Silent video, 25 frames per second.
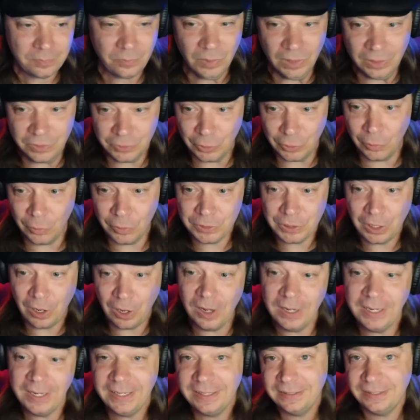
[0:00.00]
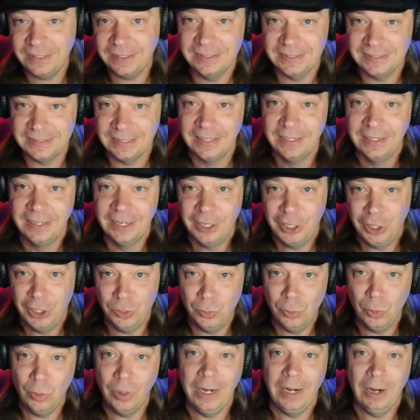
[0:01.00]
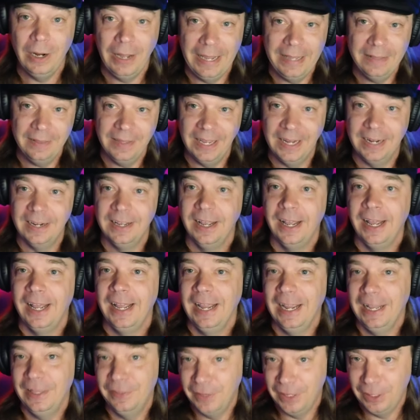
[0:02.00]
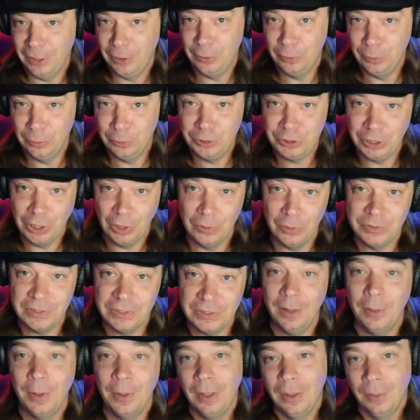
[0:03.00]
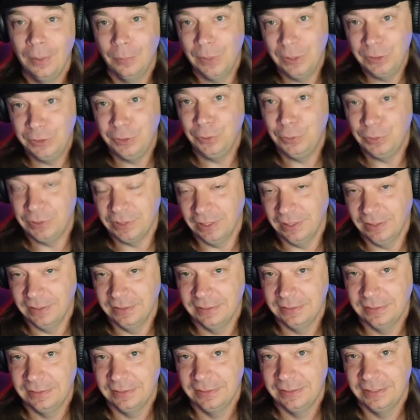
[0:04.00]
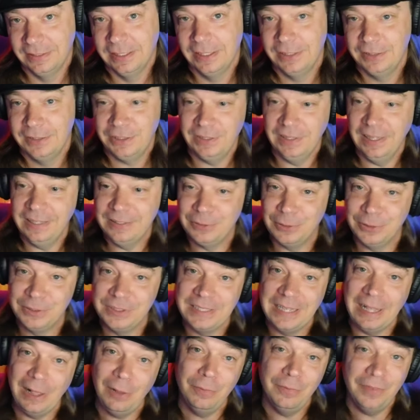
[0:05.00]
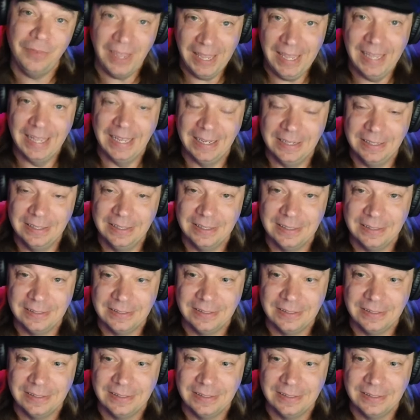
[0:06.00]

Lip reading: So they're talking to this humanoid alien. And then who shows up? Medusa. She lets herself in.